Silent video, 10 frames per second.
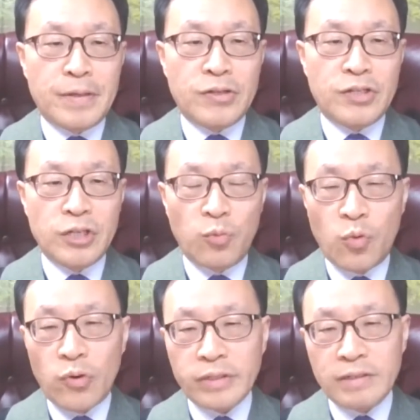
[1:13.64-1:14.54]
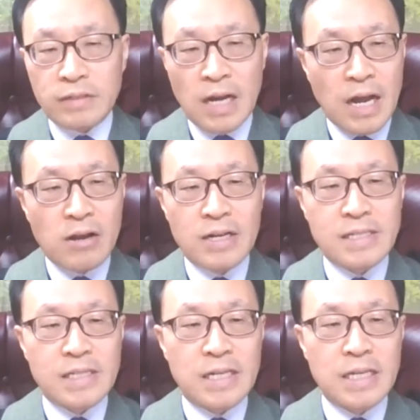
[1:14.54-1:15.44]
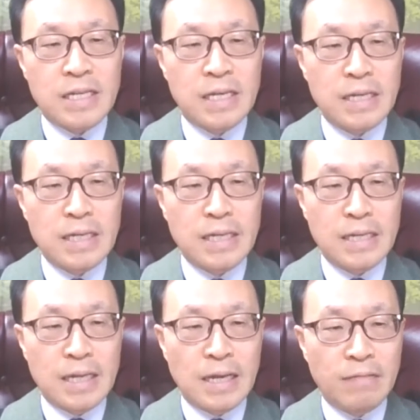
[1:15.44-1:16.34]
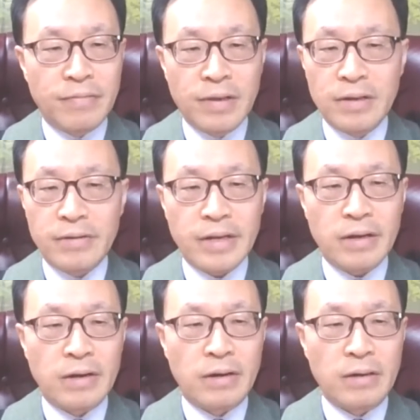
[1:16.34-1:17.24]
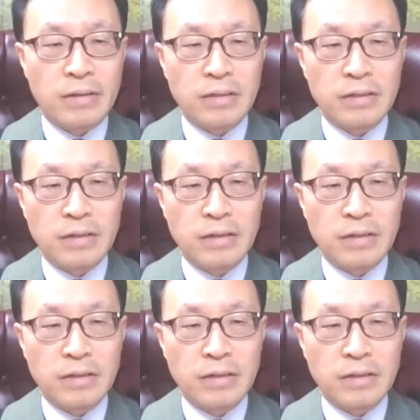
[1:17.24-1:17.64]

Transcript: She worked tirelessly and very hard